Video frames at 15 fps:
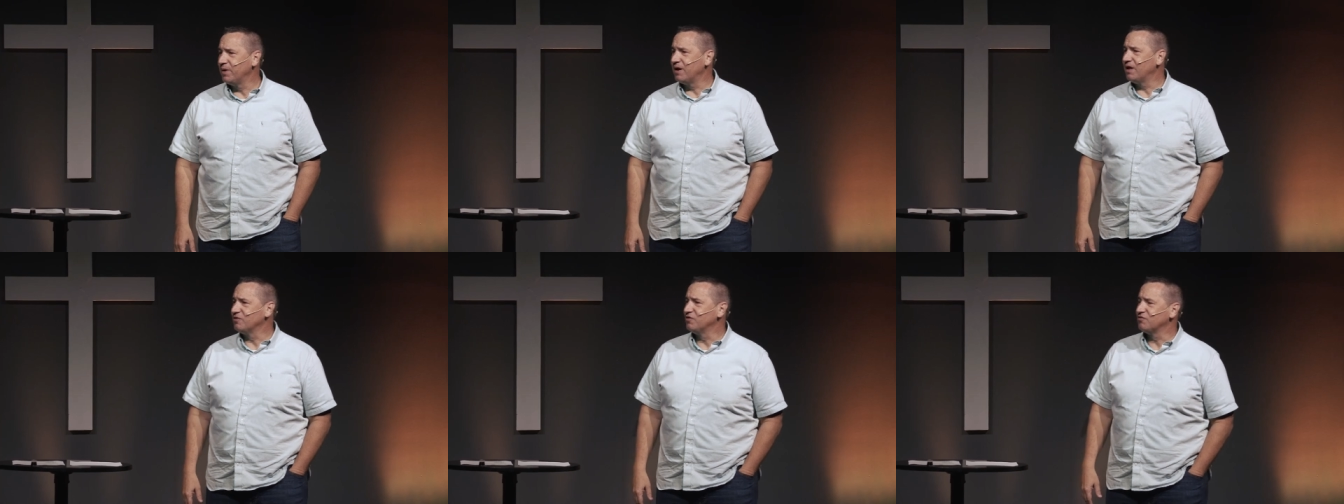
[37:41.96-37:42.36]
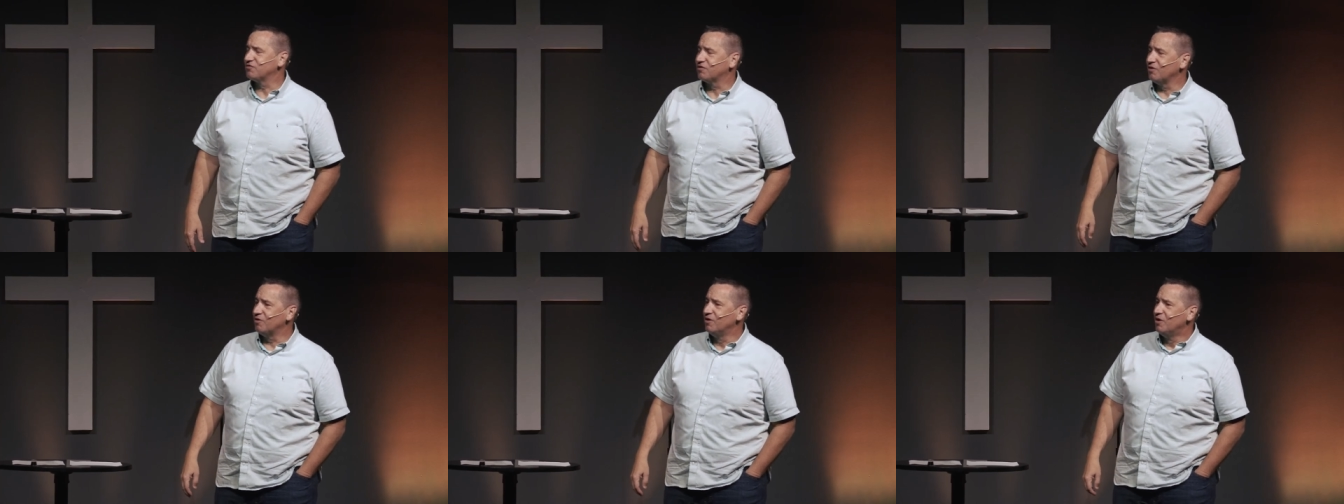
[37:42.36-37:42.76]
I'll just
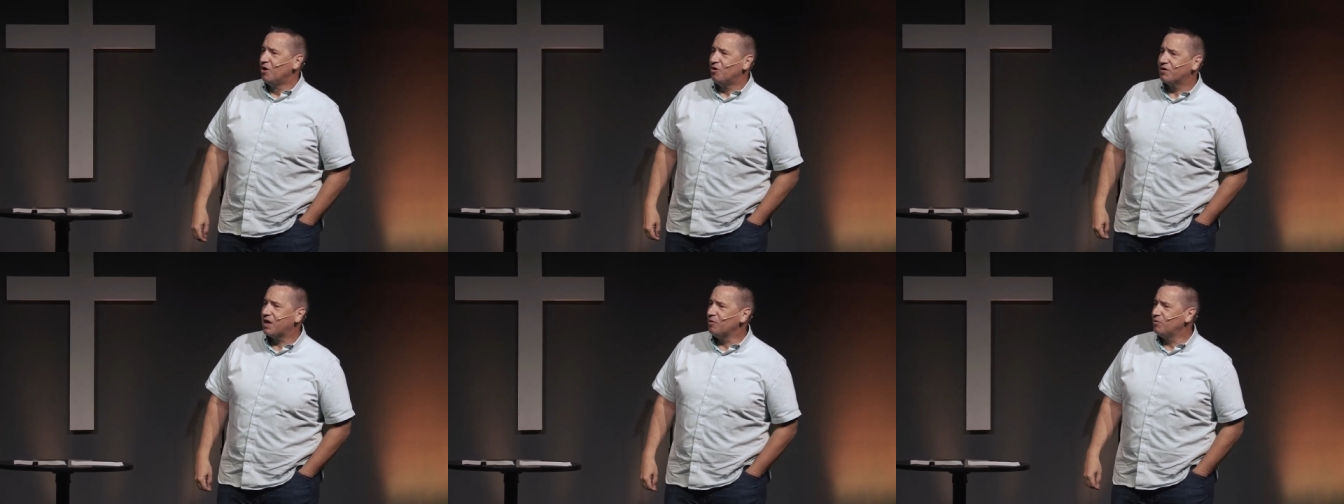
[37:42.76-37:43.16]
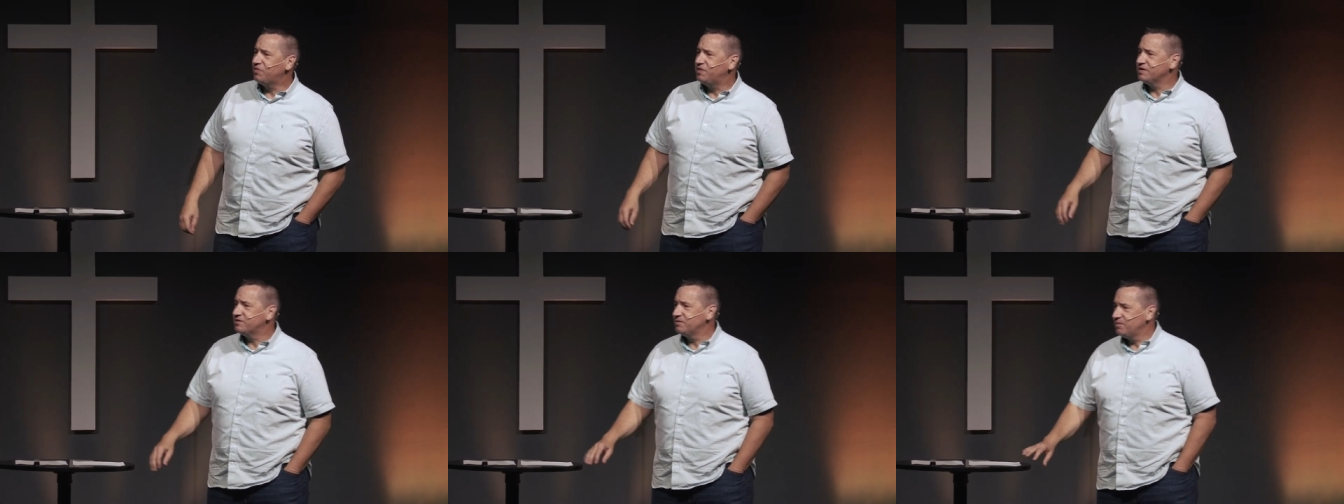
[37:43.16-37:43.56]
go, okay, what
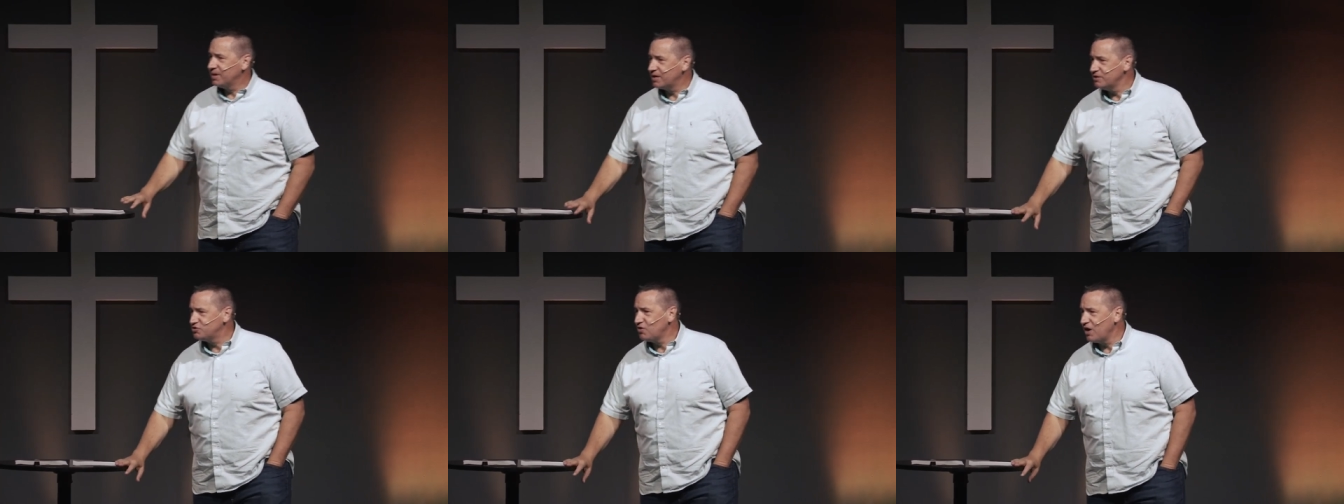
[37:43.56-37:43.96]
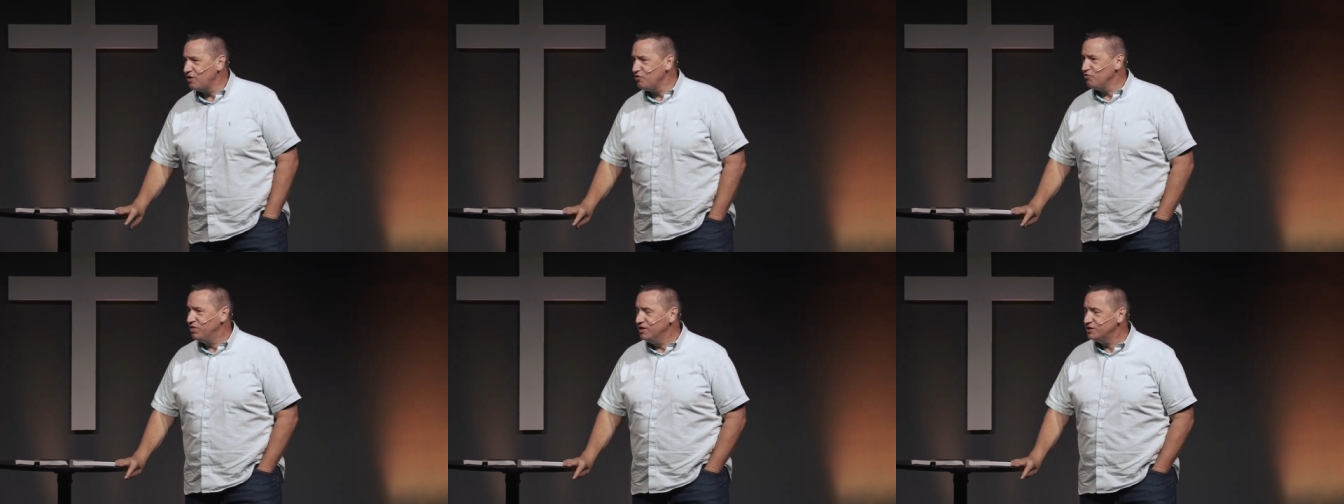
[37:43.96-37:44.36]
things am I going to try to
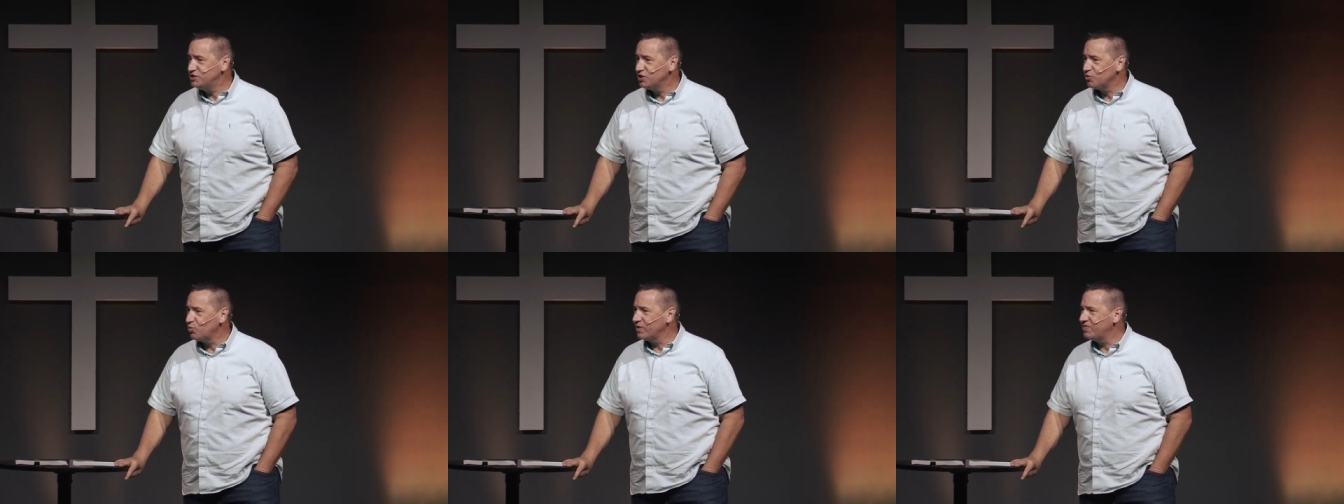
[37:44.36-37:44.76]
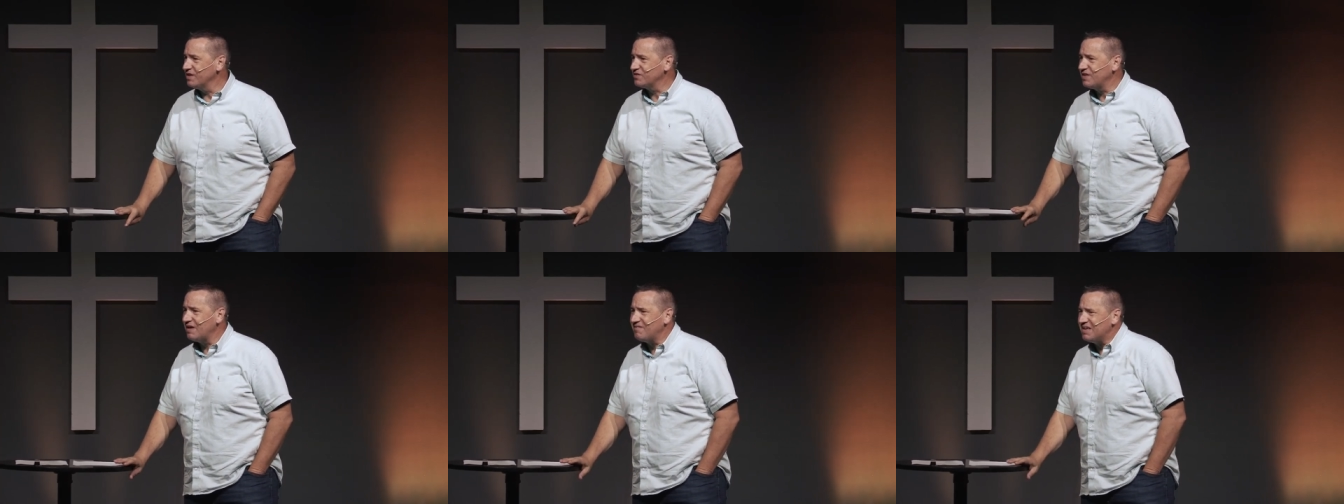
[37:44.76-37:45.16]
do this year? What
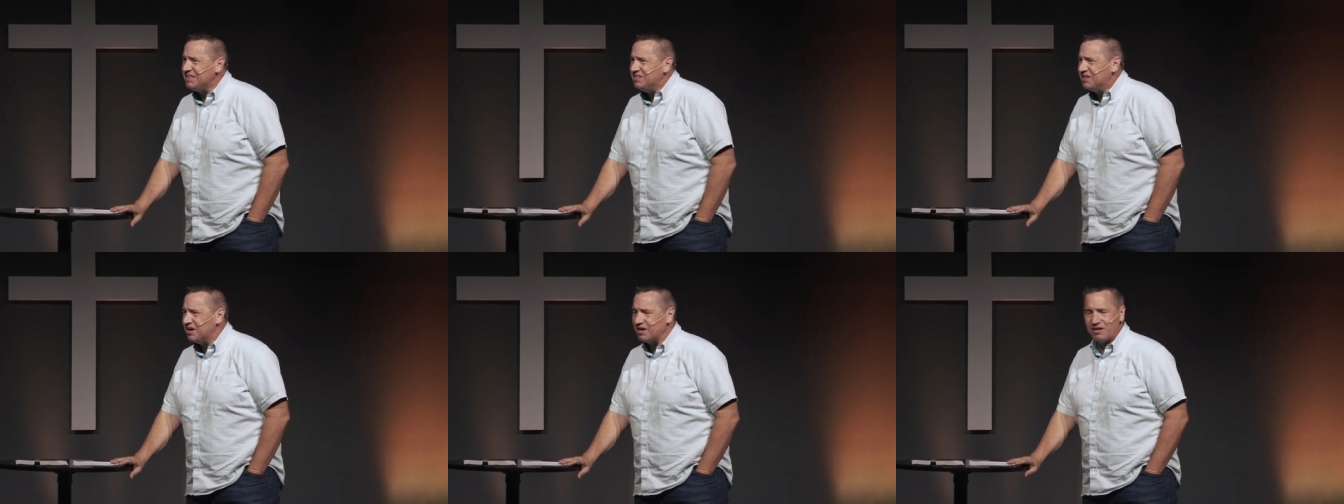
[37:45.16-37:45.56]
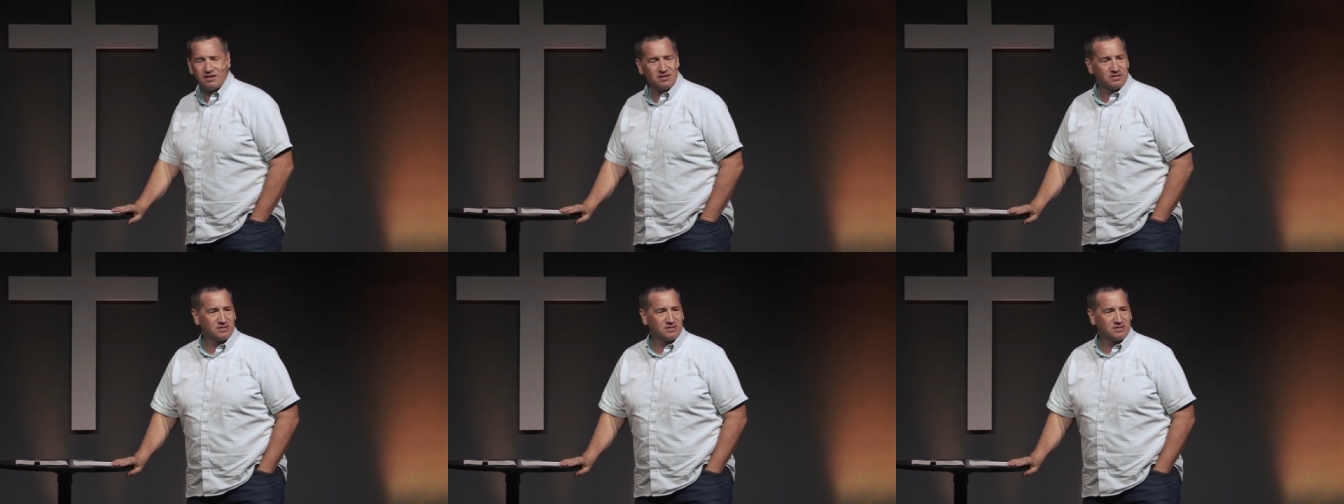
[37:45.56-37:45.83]
things have I done?